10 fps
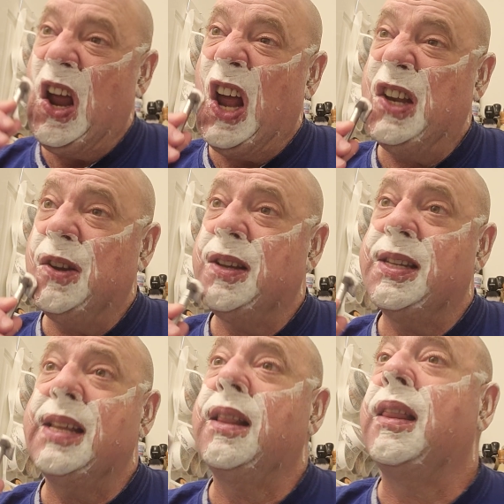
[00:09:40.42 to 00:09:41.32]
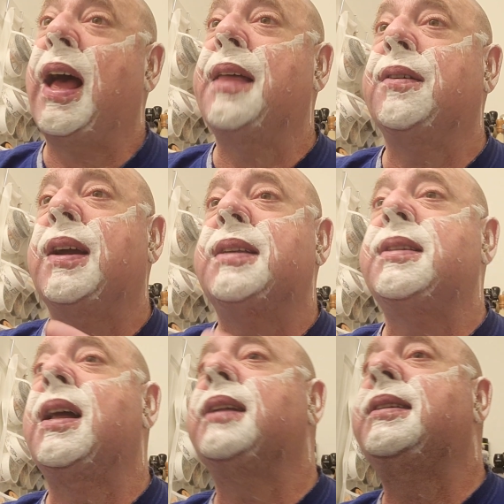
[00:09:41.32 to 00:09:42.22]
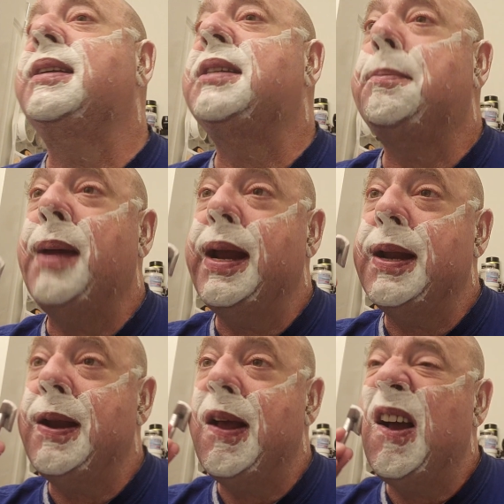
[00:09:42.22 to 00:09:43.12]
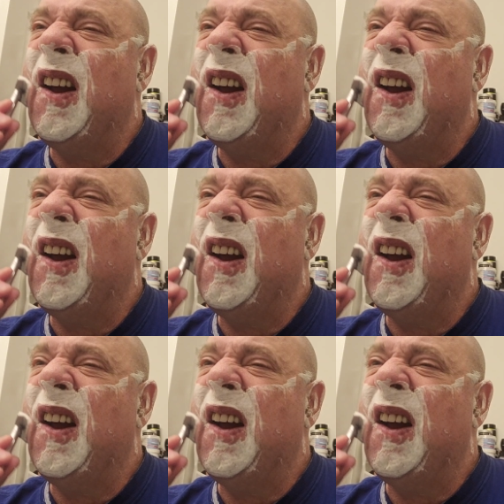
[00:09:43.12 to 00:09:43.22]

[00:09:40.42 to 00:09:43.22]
As you can see, the lather has not dissipated